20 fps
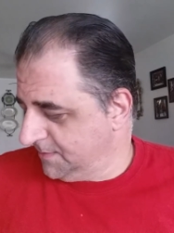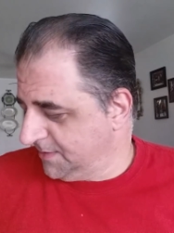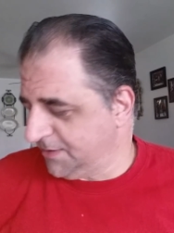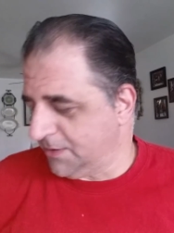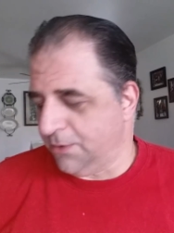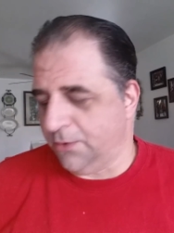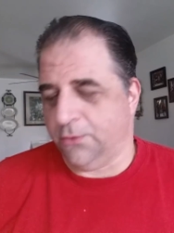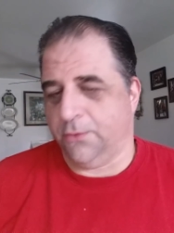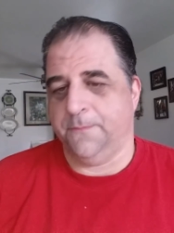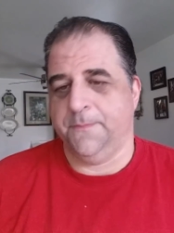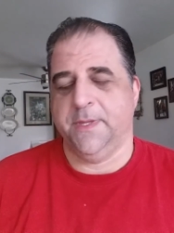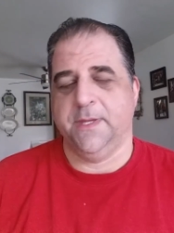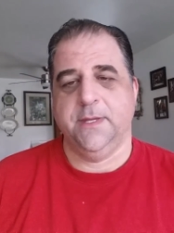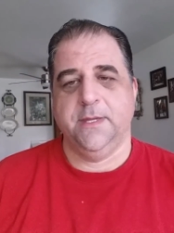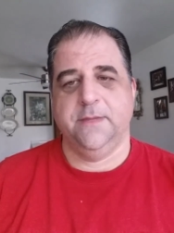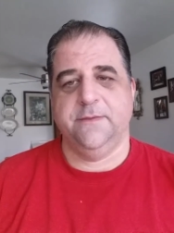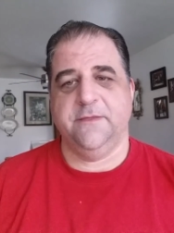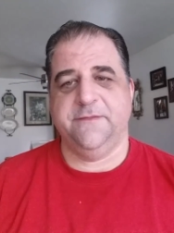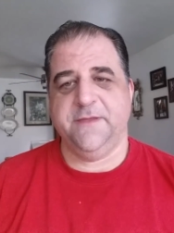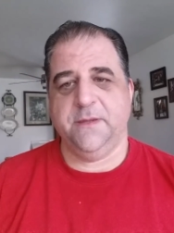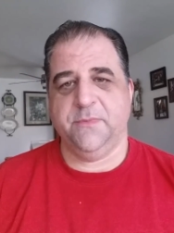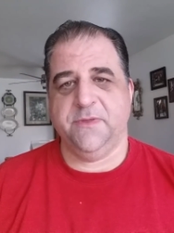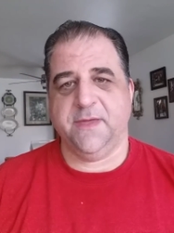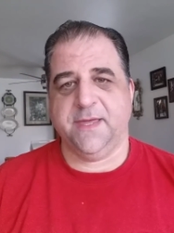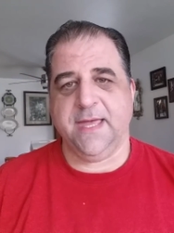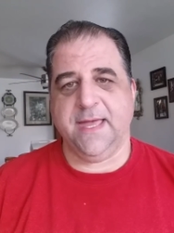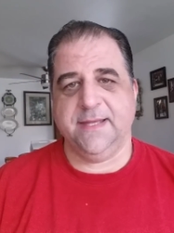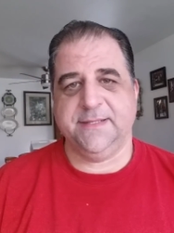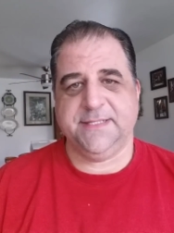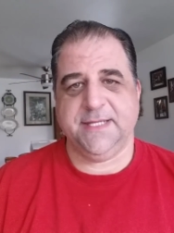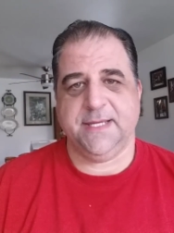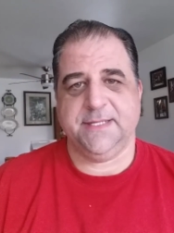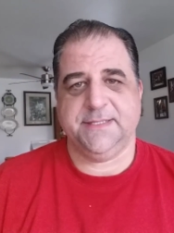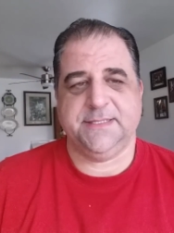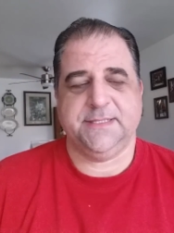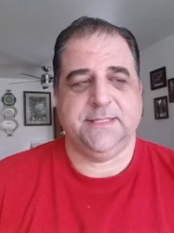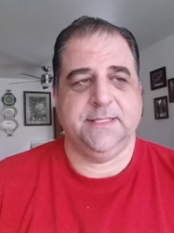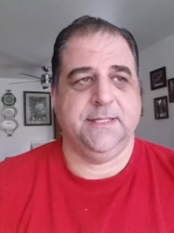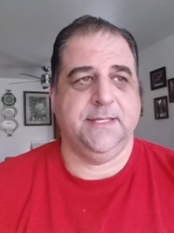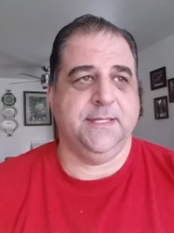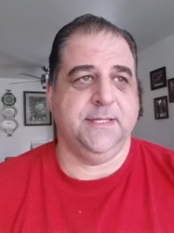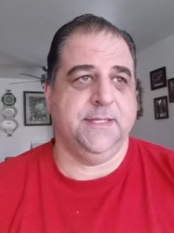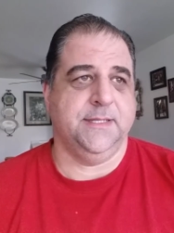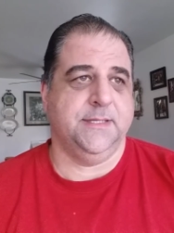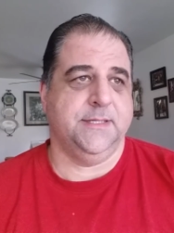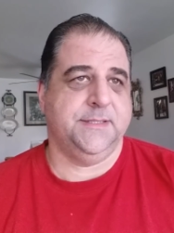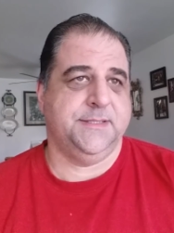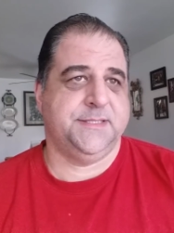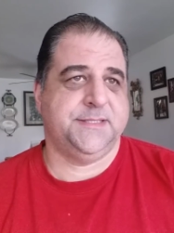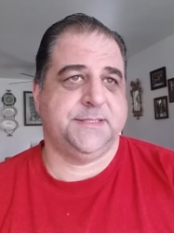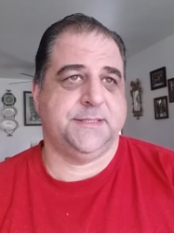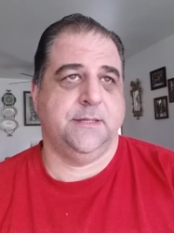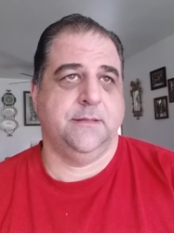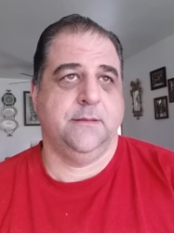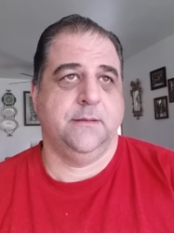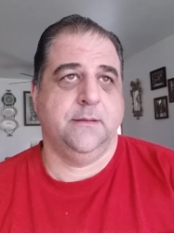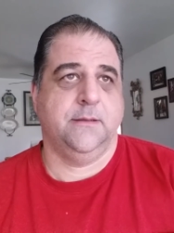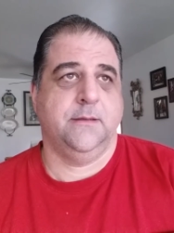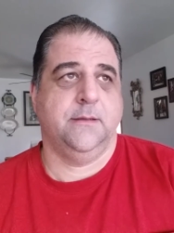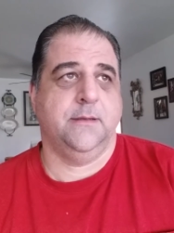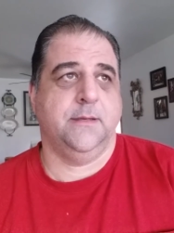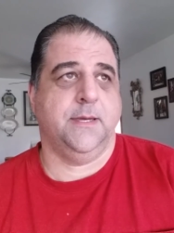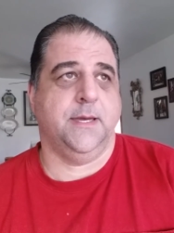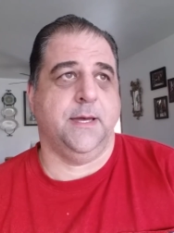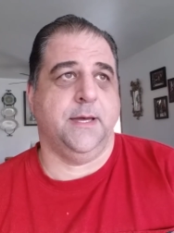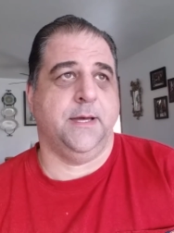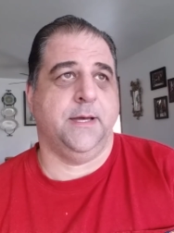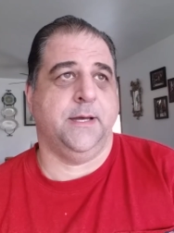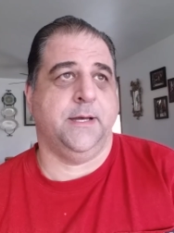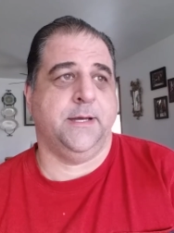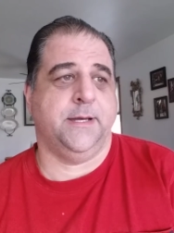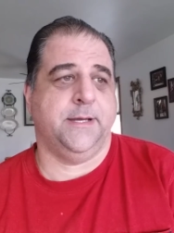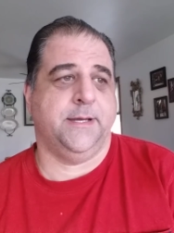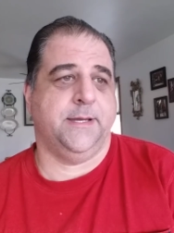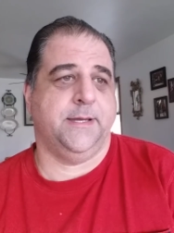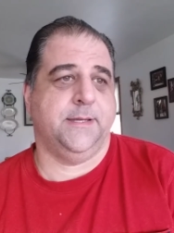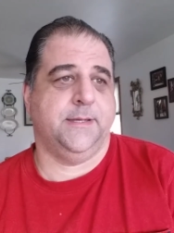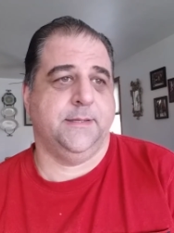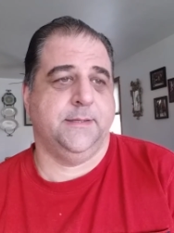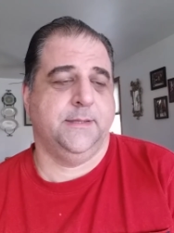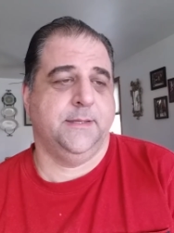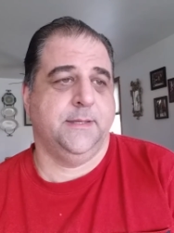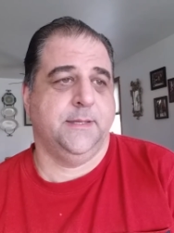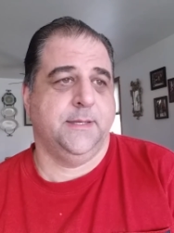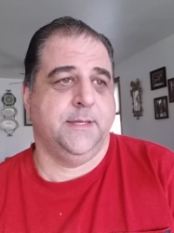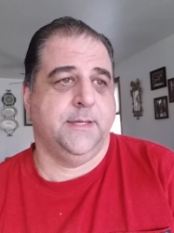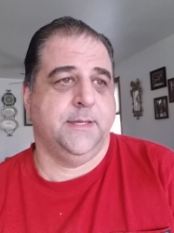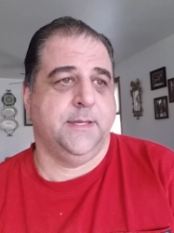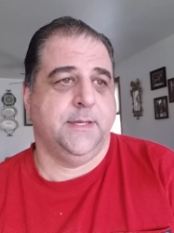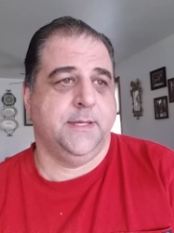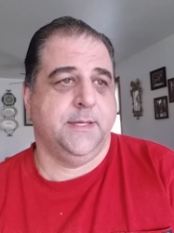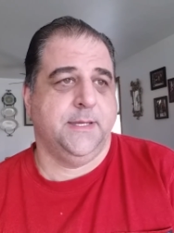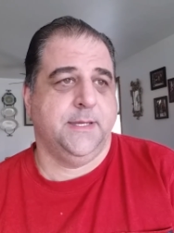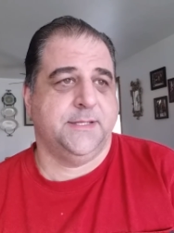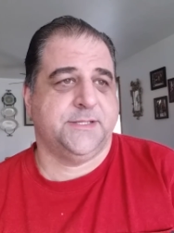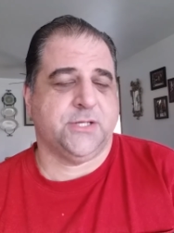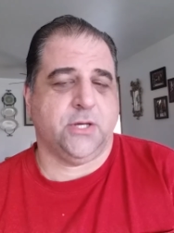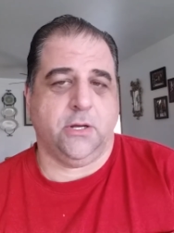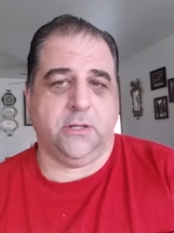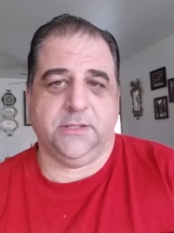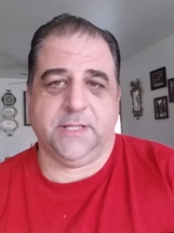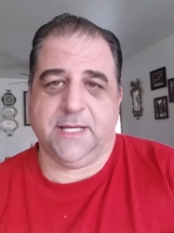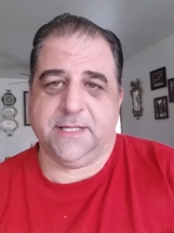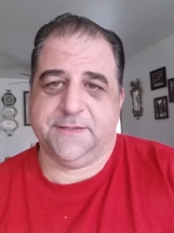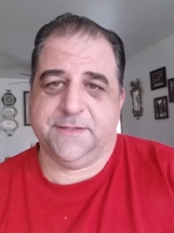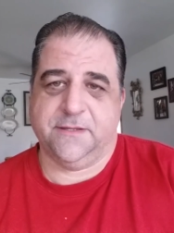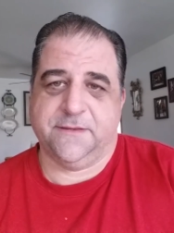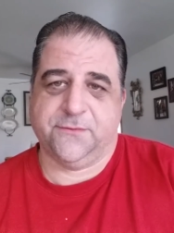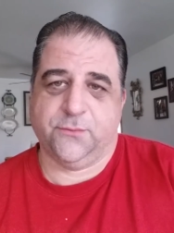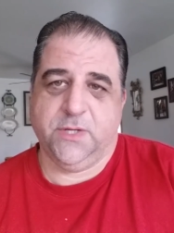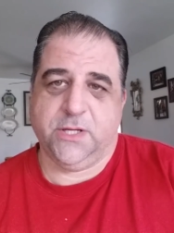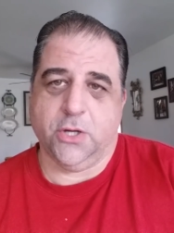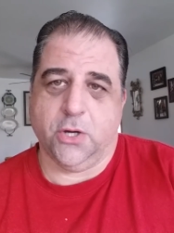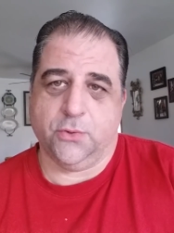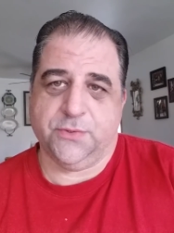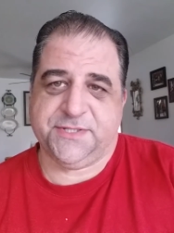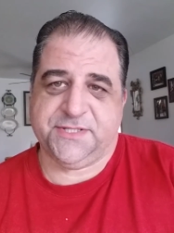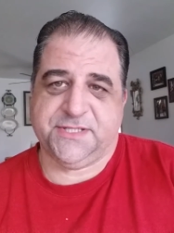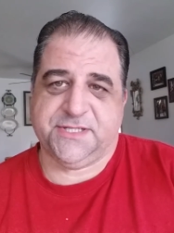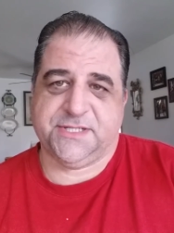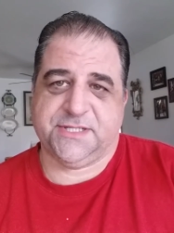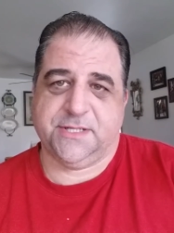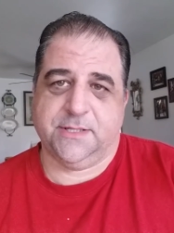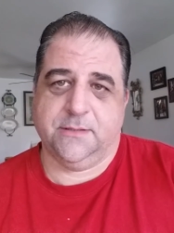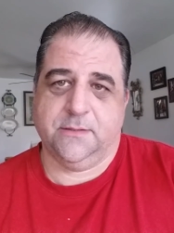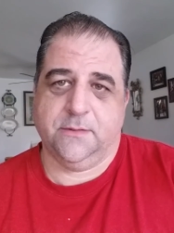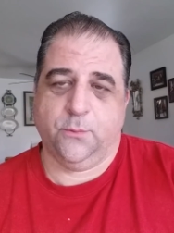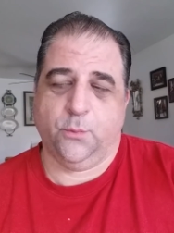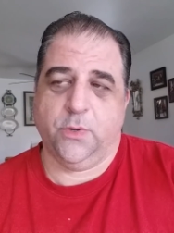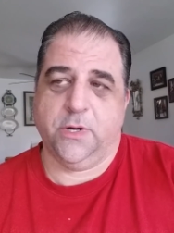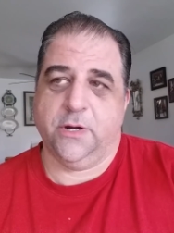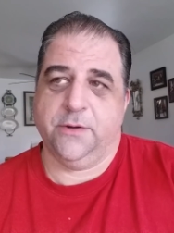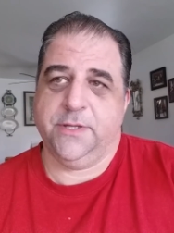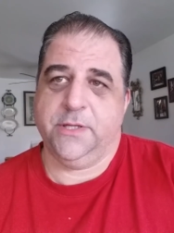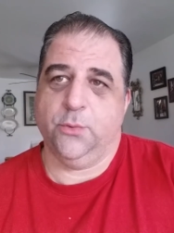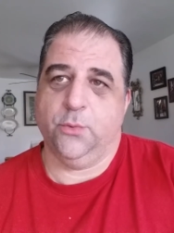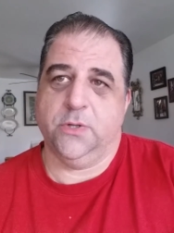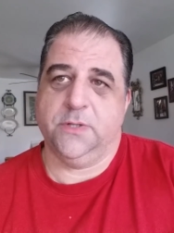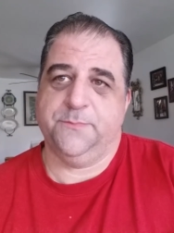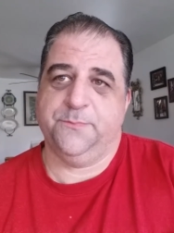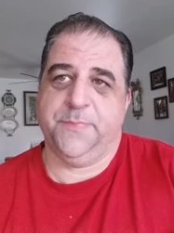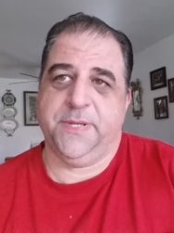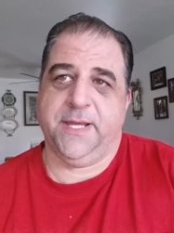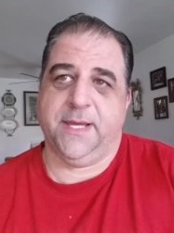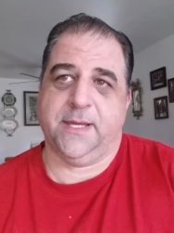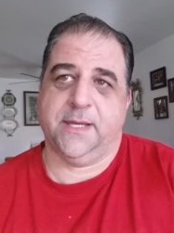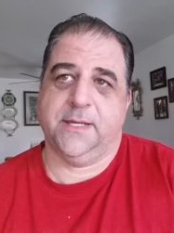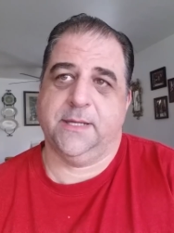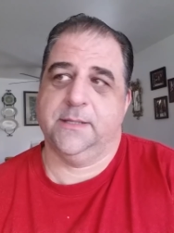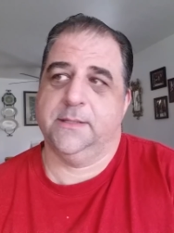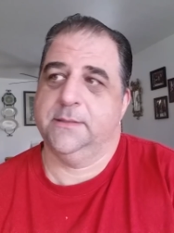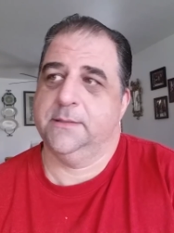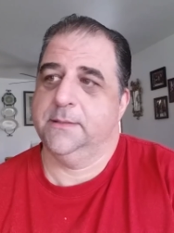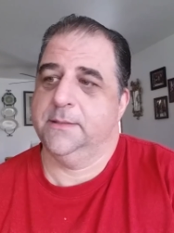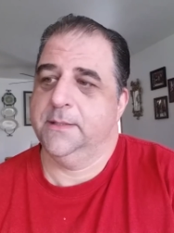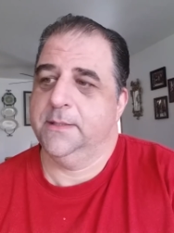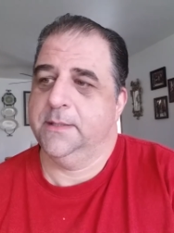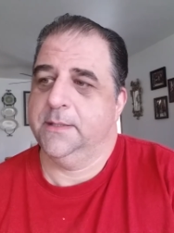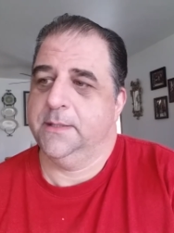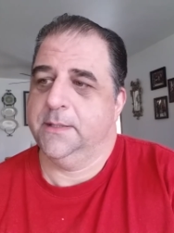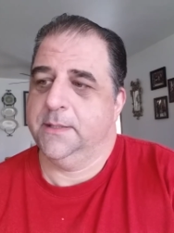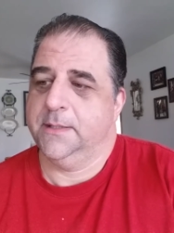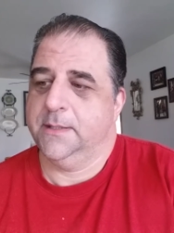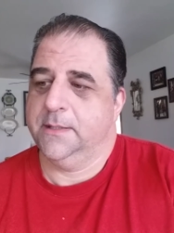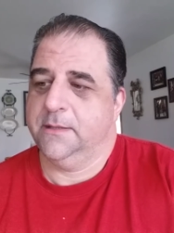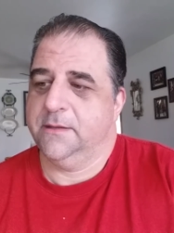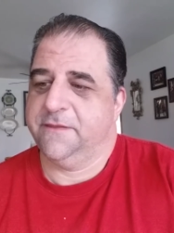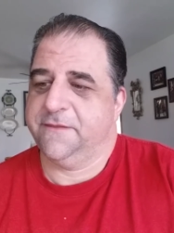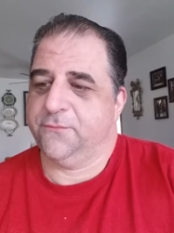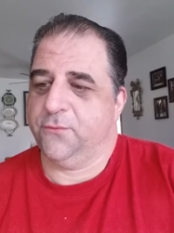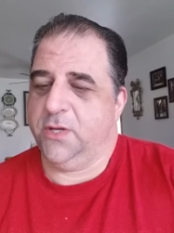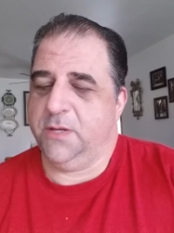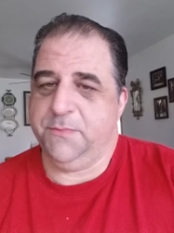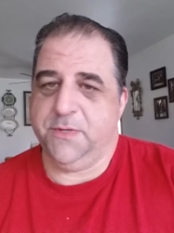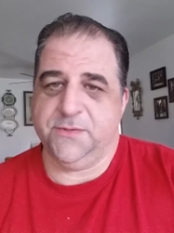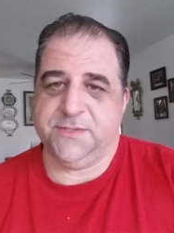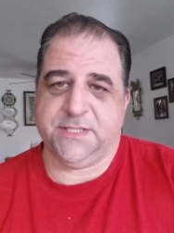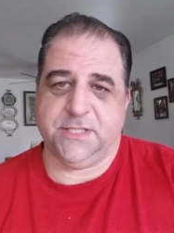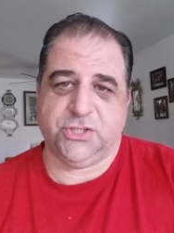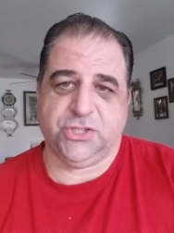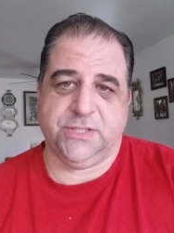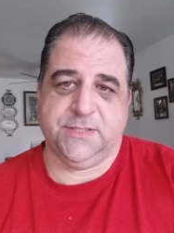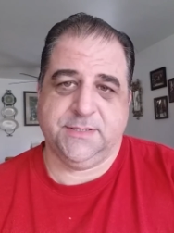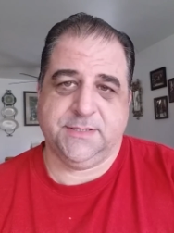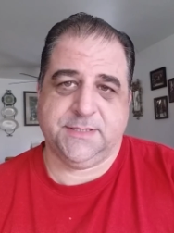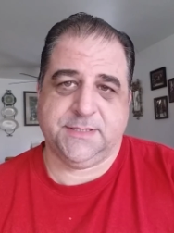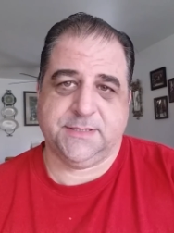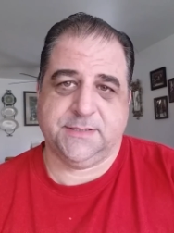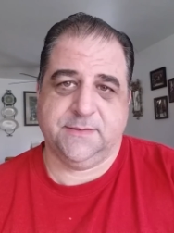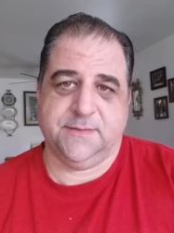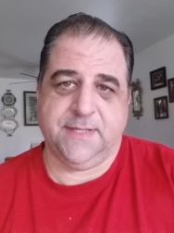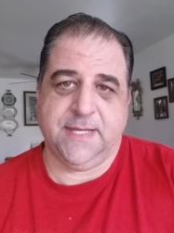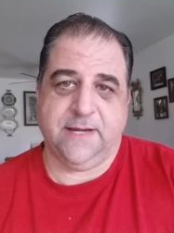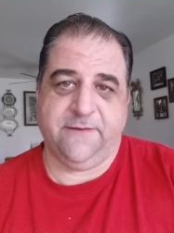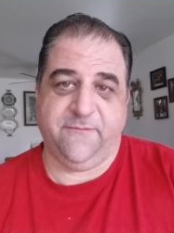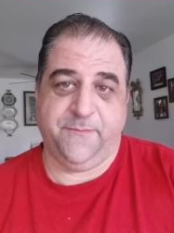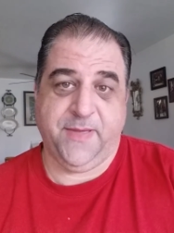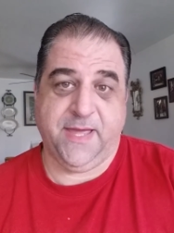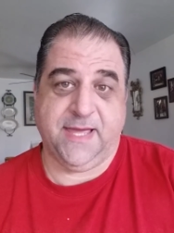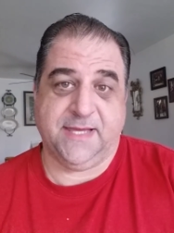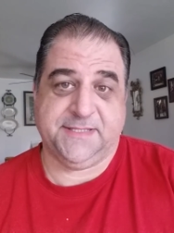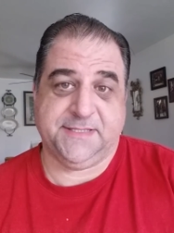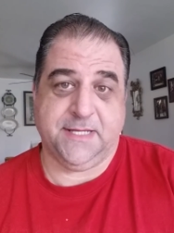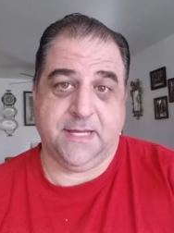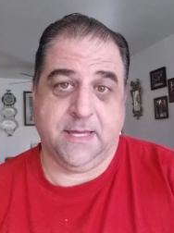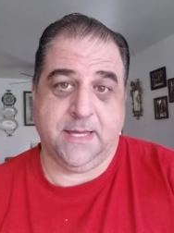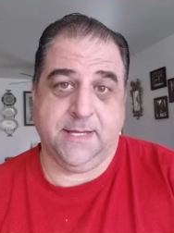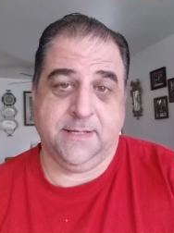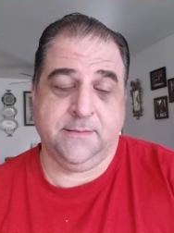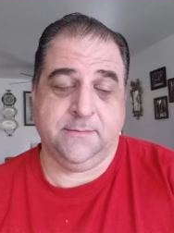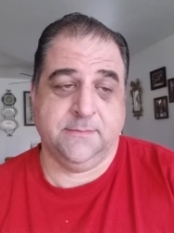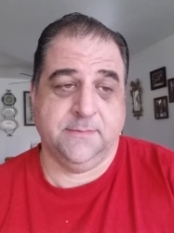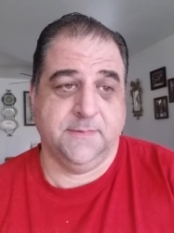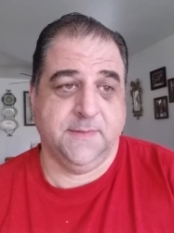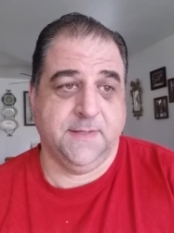So the theme of the contest is uh, it's called like the three ghosts, where you would pick three musicians that have passed on,